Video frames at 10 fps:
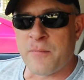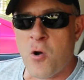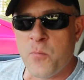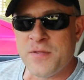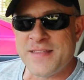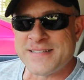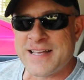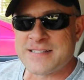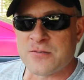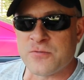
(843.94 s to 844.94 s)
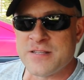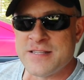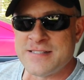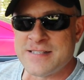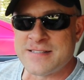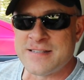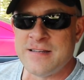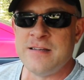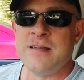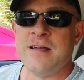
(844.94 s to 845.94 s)
I'm hoping that Tesla releases
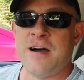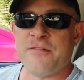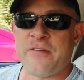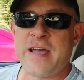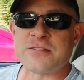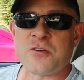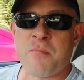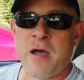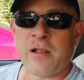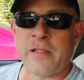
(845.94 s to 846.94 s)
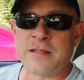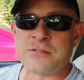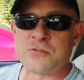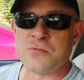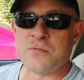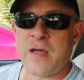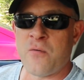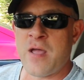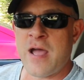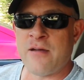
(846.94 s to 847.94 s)
a faster Model S soon.
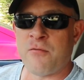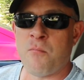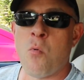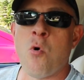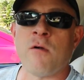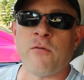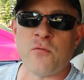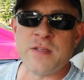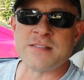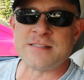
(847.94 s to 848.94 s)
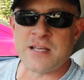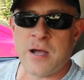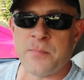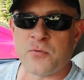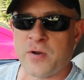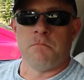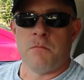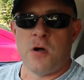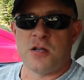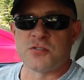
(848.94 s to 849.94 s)
That way I have a more of a reason to upgrade.
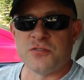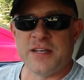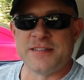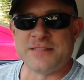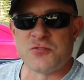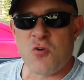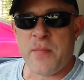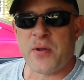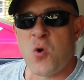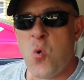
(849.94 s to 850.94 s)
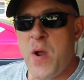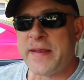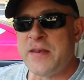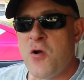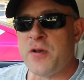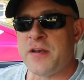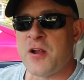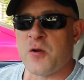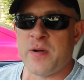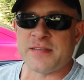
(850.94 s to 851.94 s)
Also like to drop a quick note in
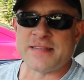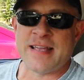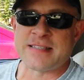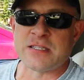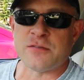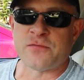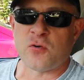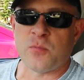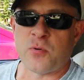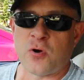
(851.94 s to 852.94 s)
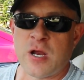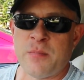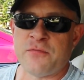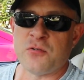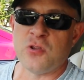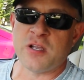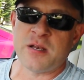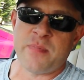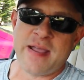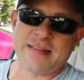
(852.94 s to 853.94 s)
here about the Tesla referral program. If you're
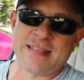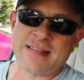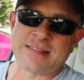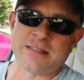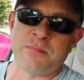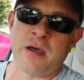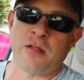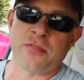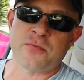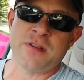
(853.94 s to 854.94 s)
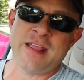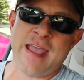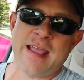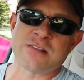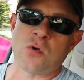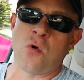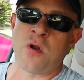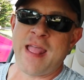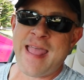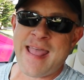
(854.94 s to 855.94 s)
looking to buy a Tesla Model 3, X,
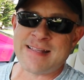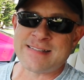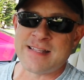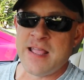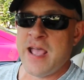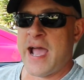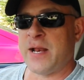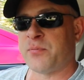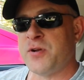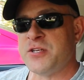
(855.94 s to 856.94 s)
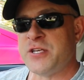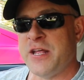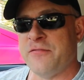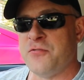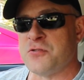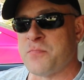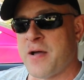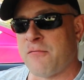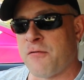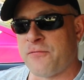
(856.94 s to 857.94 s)
or S, I'd appreciate if you use
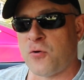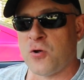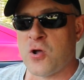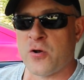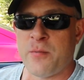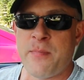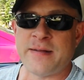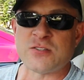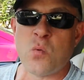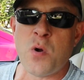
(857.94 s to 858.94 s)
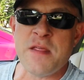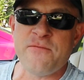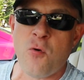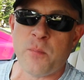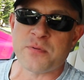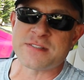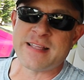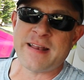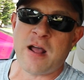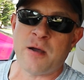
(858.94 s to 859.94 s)
my referral code. I'm about
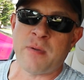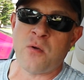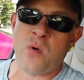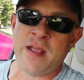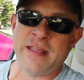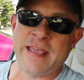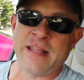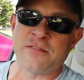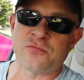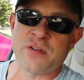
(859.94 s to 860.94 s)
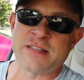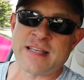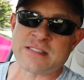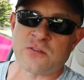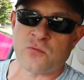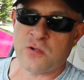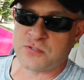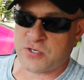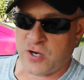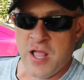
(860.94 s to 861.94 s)
24% on my way to getting a free Tesla
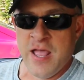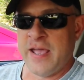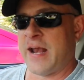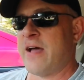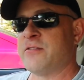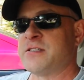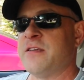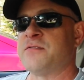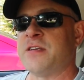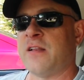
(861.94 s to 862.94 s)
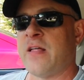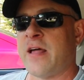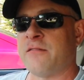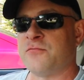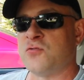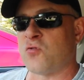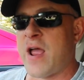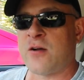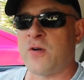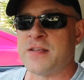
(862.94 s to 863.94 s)
Roadster. And obviously you've seen a lot of
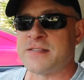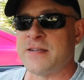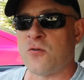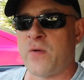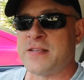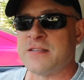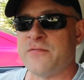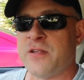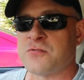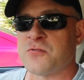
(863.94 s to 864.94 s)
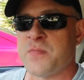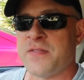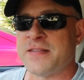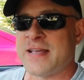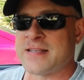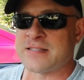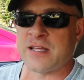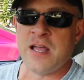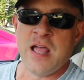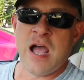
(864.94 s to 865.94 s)
drag racing or racing videos with me and the
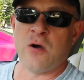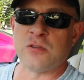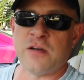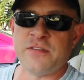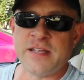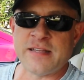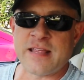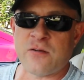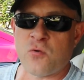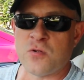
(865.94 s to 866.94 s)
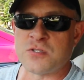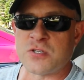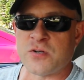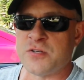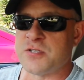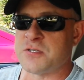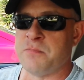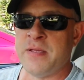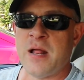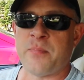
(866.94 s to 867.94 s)
Tesla. I would love to get that Roadster and
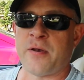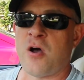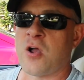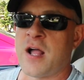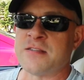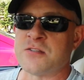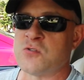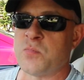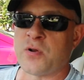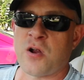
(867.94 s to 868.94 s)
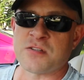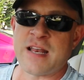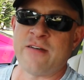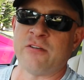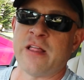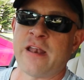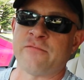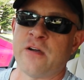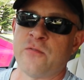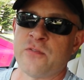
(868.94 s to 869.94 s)
just beat up on all kinds of supercars and have a lot of
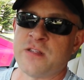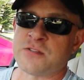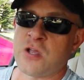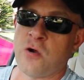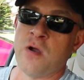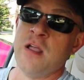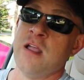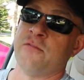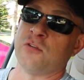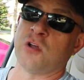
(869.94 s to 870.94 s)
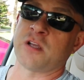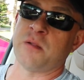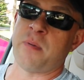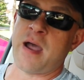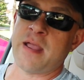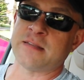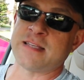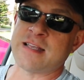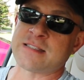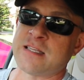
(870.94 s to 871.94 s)
fun with it. So if you're looking to buy a
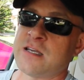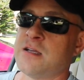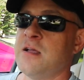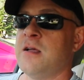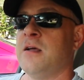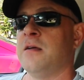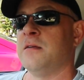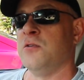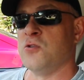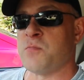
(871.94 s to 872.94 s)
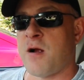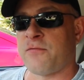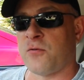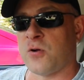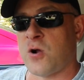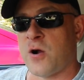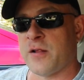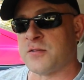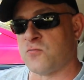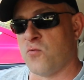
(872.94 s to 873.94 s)
Tesla, use my referral card,
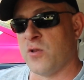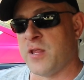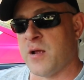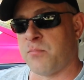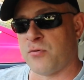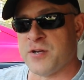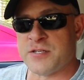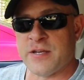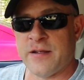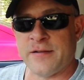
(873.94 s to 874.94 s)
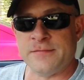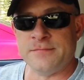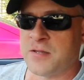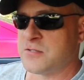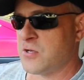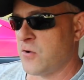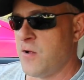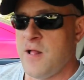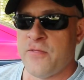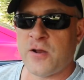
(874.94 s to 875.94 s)
it's really appreciated. So
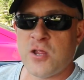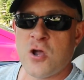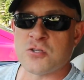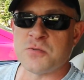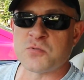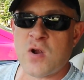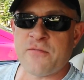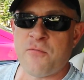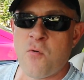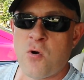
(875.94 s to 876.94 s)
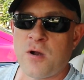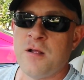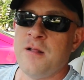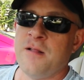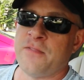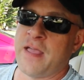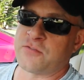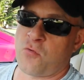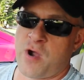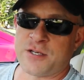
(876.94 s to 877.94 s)
there you go, subscribe for more.
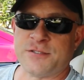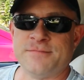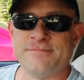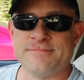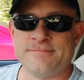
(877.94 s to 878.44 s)
Thanks for watching.